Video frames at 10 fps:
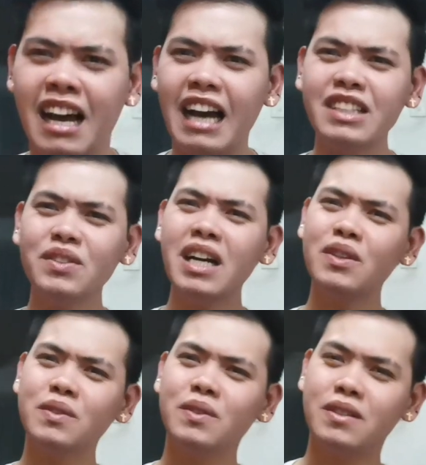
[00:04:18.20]
I don't
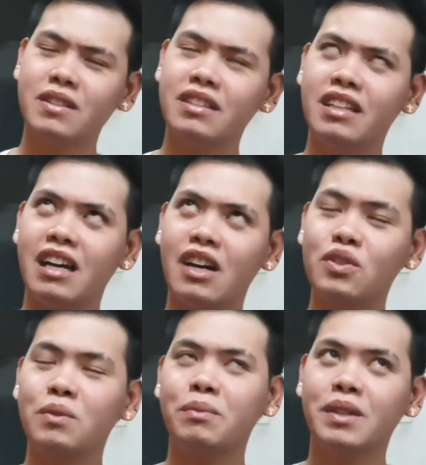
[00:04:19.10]
know
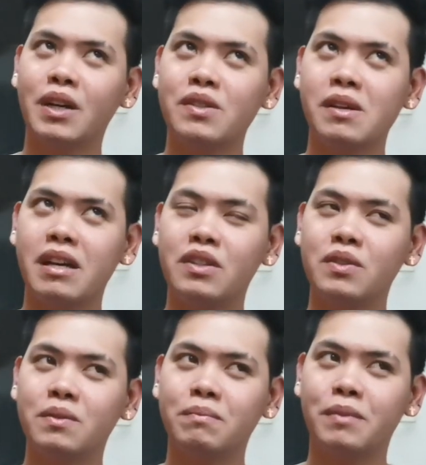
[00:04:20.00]
how to pronounce. I
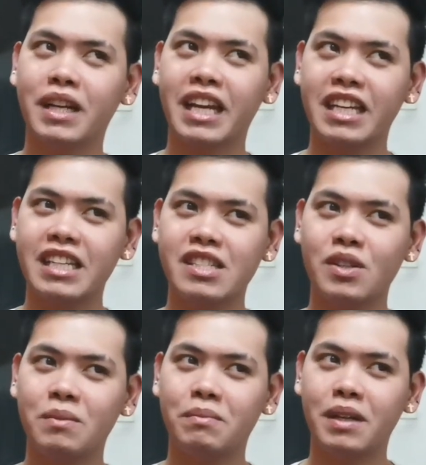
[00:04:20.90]
don't know, Bragais
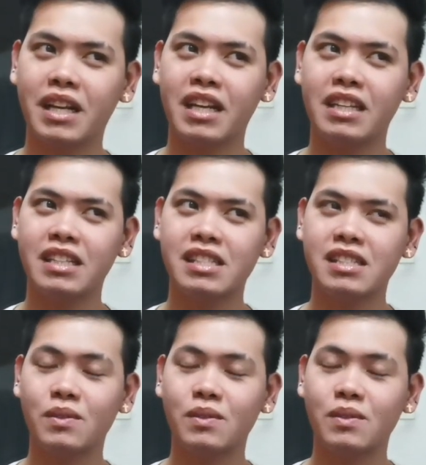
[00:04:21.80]
or Bragais.